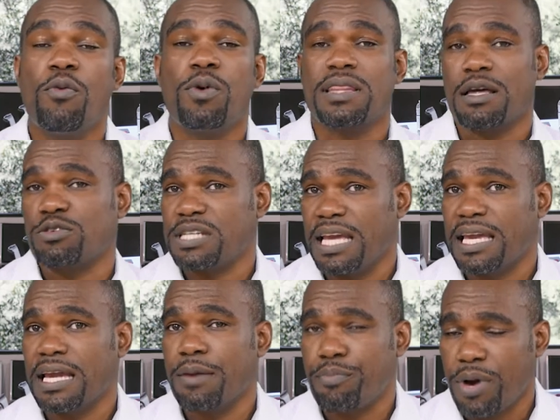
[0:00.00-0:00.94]
without
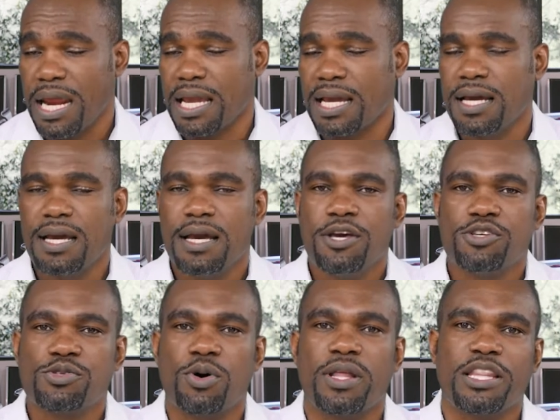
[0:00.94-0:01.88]
taking a break.
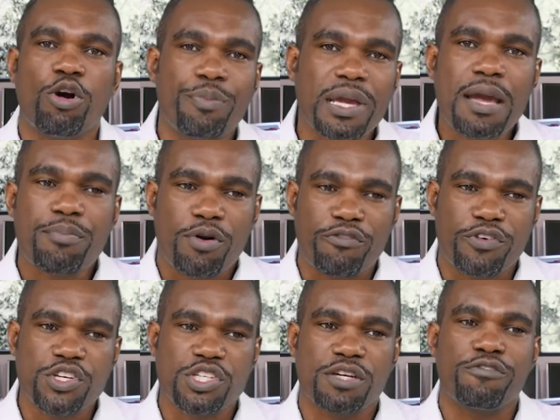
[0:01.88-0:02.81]
So there'll be a
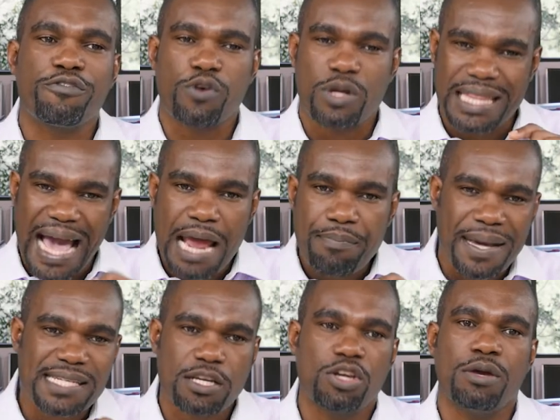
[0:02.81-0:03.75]
provision for that
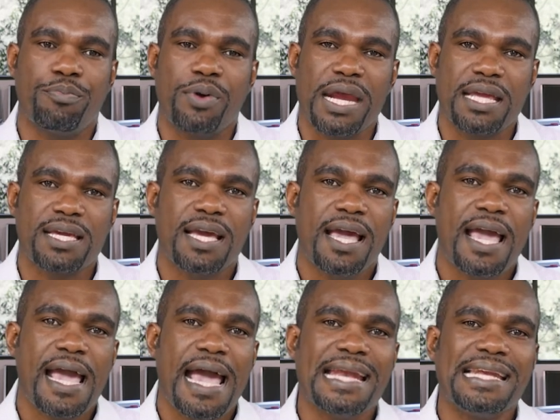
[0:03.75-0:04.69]
particular break.
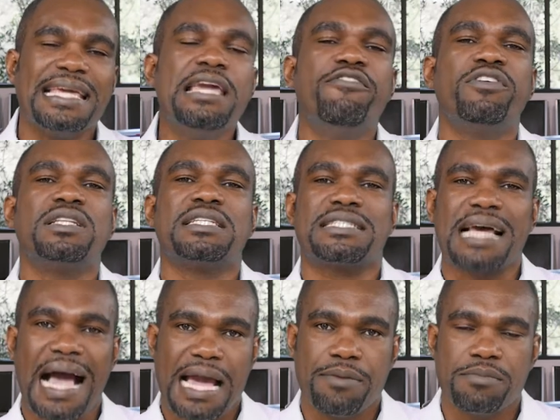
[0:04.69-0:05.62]
And even the
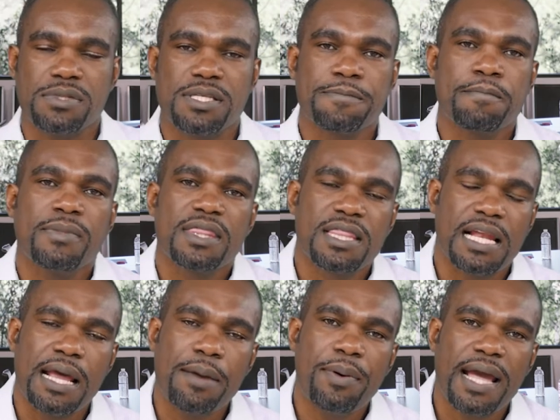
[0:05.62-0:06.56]
times, the
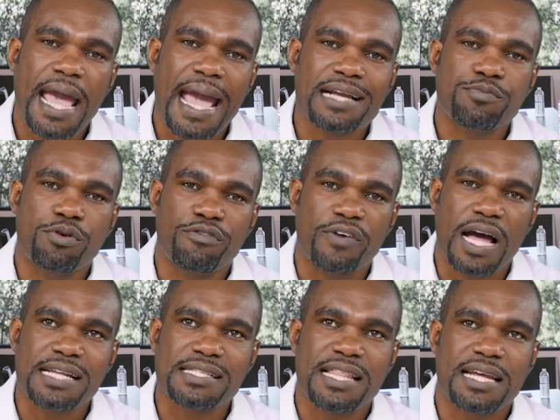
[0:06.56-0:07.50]
Labor Act
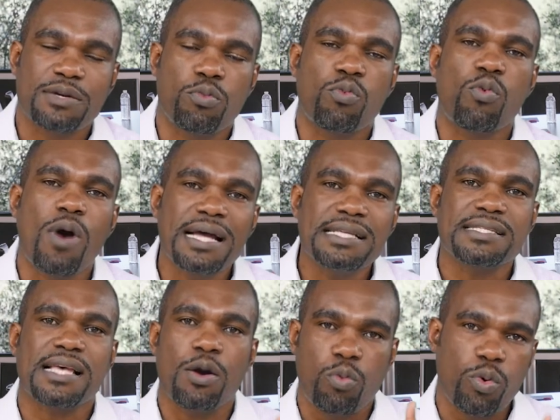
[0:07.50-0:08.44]
provides that
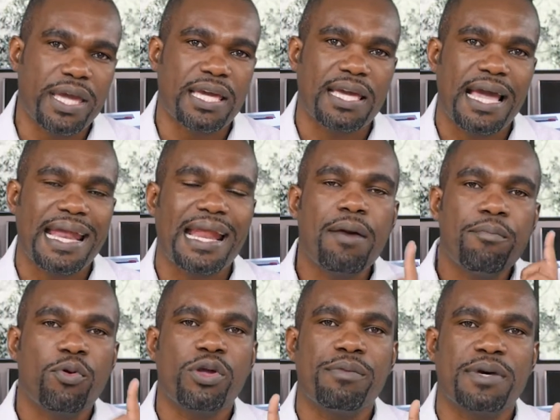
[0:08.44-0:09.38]
once a week, an
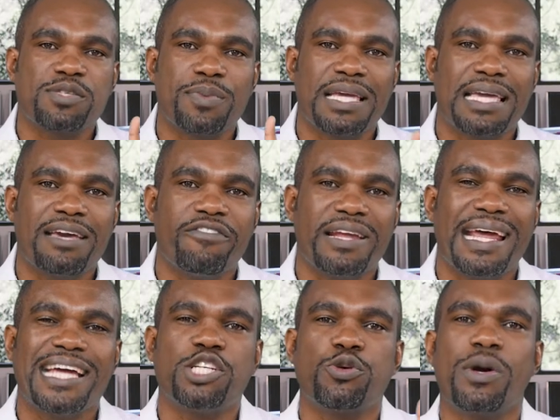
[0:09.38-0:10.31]
employee must be given
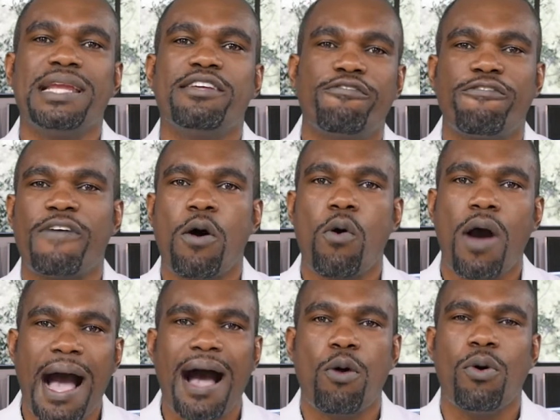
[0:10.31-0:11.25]
a
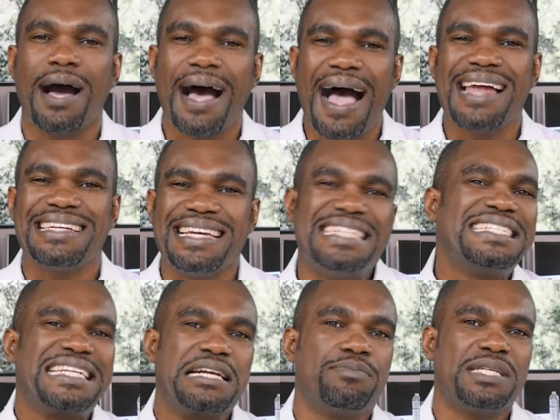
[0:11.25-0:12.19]
24-hour
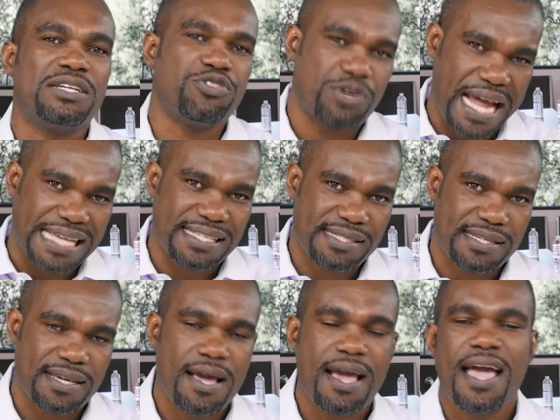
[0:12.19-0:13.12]
uninterrupted rest.